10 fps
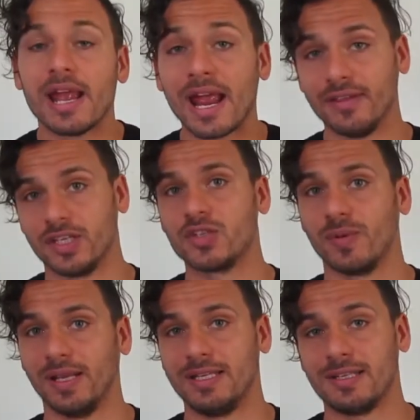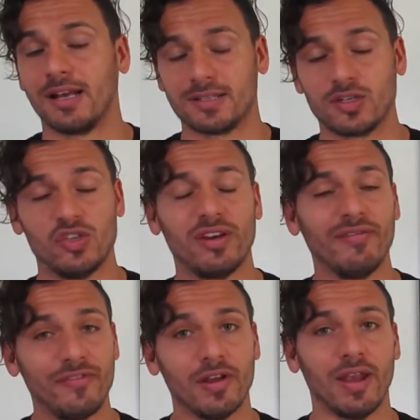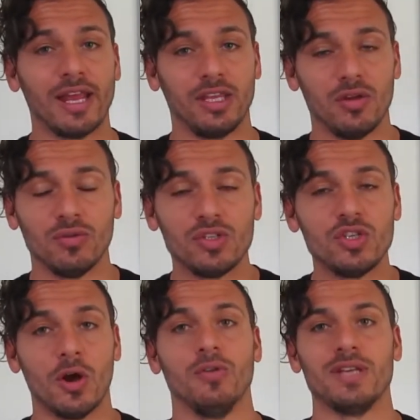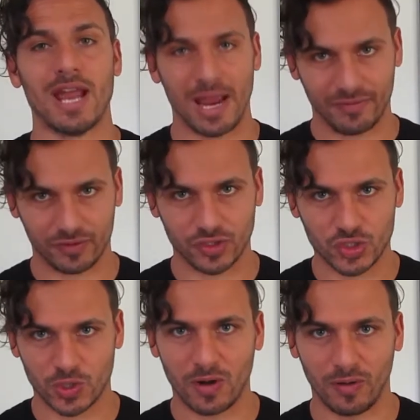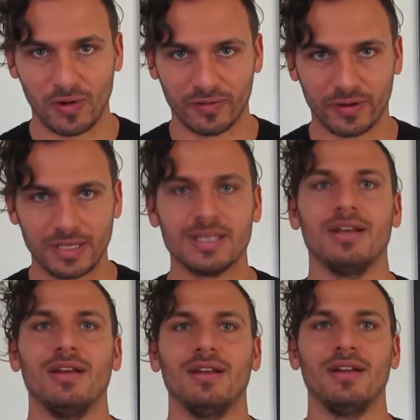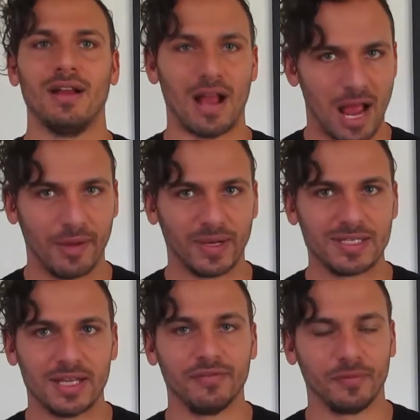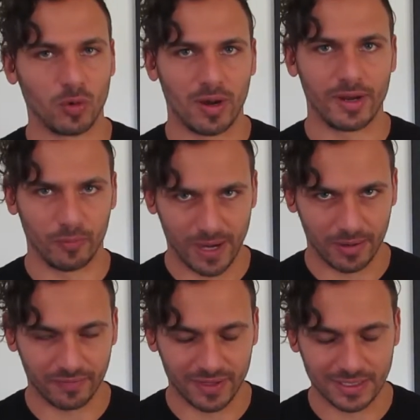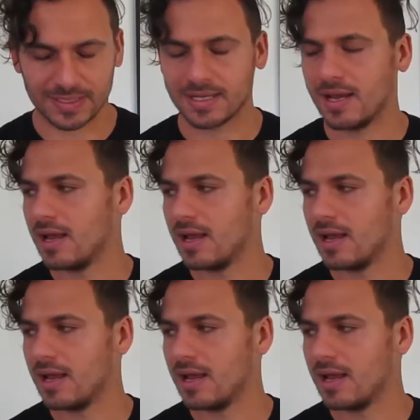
And this really sucks because you can feel like you don't have control over it. I myself am quite aware of this.